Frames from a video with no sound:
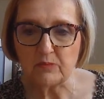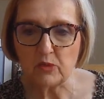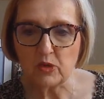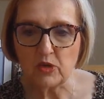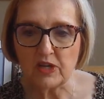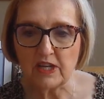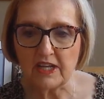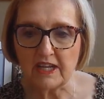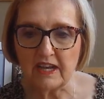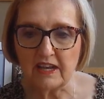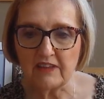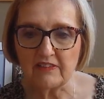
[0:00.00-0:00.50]

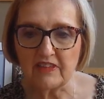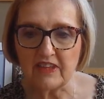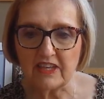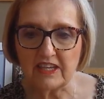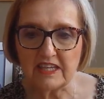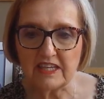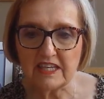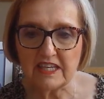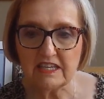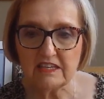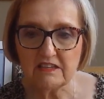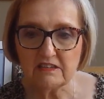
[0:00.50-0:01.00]
morning, on the
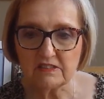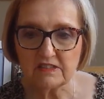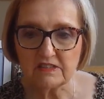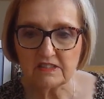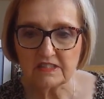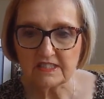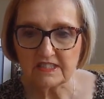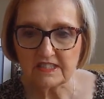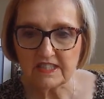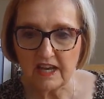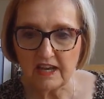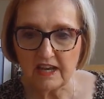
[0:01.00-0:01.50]

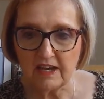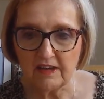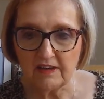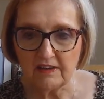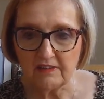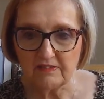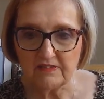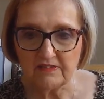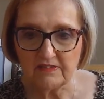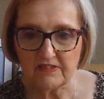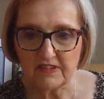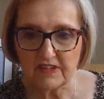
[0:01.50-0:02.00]
heels
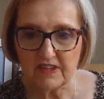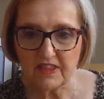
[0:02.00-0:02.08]
of